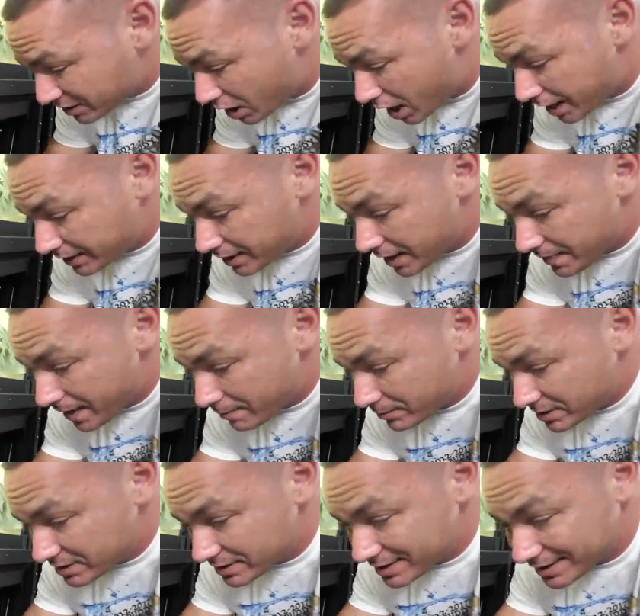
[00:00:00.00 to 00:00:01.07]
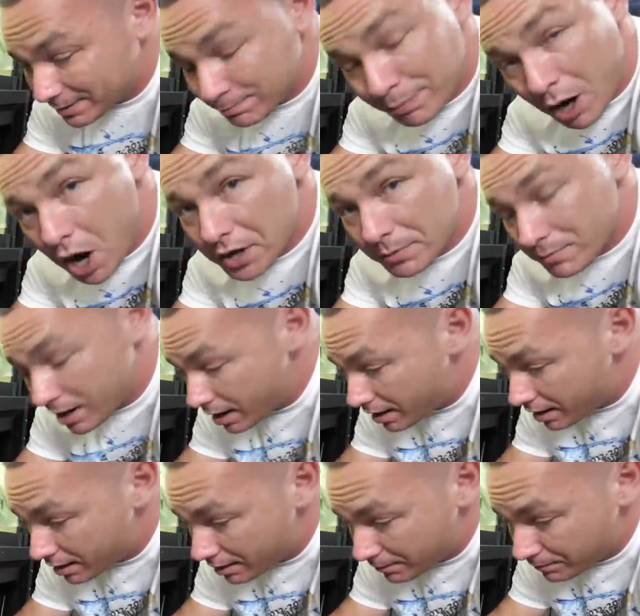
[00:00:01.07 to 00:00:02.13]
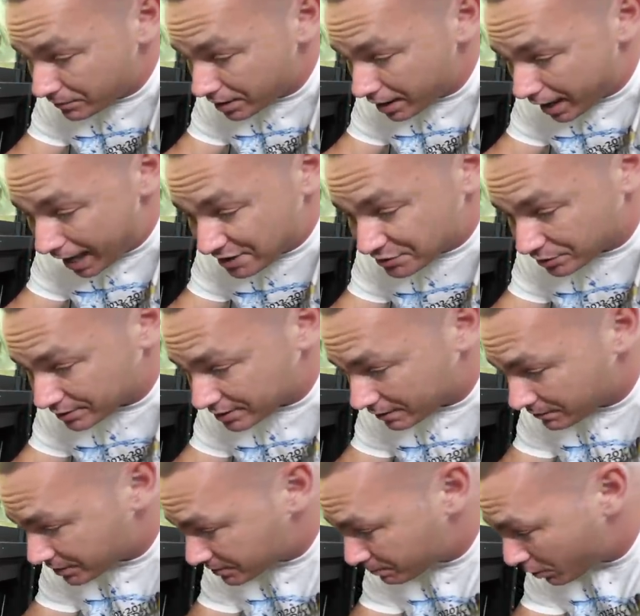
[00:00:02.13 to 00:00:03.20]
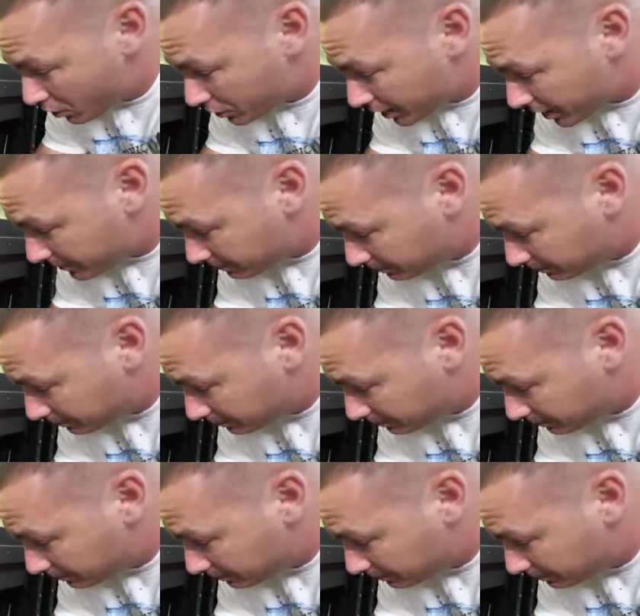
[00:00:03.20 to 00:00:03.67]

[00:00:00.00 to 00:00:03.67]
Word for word: line, and that means it's at the bottom uh, entrance of this bulkhead.